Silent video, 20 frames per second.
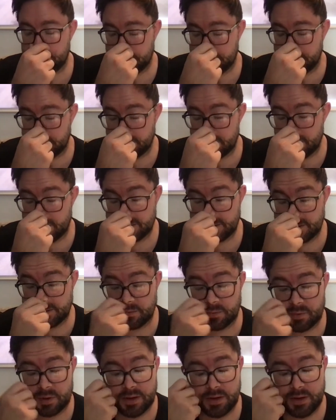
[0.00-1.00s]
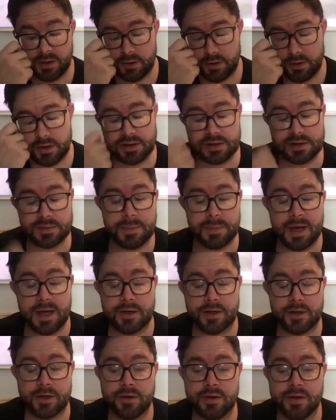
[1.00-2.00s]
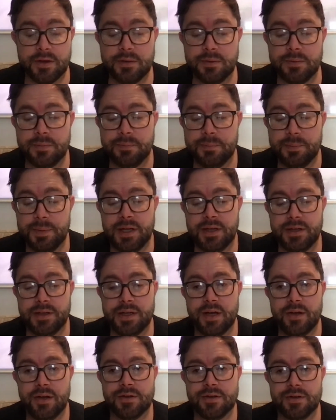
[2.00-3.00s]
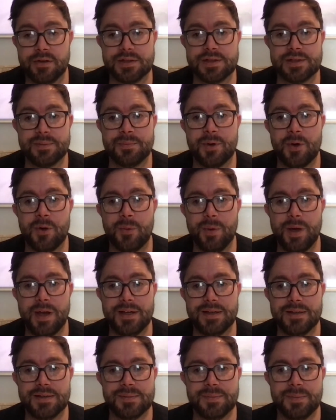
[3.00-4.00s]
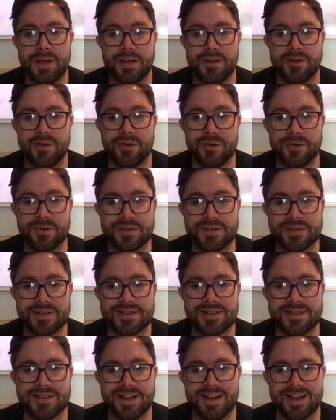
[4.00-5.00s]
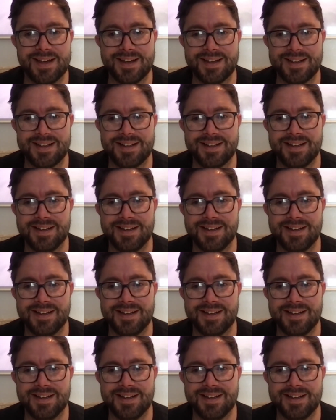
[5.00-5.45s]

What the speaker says: Nothing really looks better than big delts, small waist, big glutes, and